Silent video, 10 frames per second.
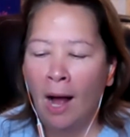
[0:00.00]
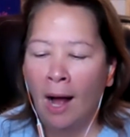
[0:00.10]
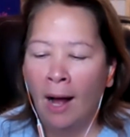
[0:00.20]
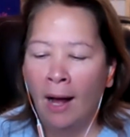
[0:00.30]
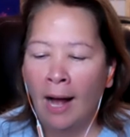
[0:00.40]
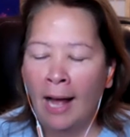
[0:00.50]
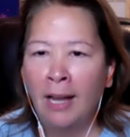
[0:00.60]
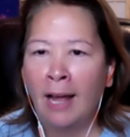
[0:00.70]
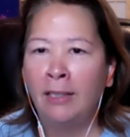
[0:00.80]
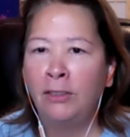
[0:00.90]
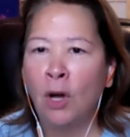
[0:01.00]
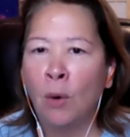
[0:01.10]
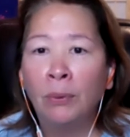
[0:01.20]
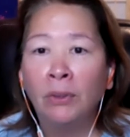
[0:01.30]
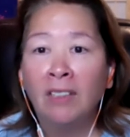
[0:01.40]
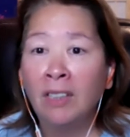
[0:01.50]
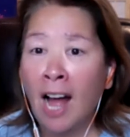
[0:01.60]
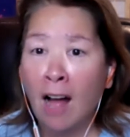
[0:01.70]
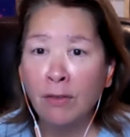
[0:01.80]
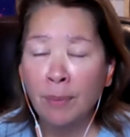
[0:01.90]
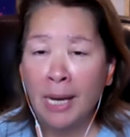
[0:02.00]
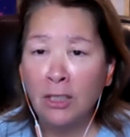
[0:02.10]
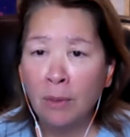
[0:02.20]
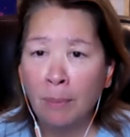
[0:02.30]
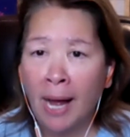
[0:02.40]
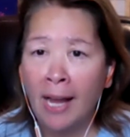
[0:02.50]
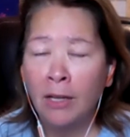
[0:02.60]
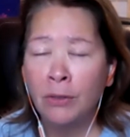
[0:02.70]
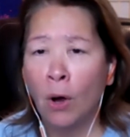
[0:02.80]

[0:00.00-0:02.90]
uh, I, I don't believe in confirmation bias.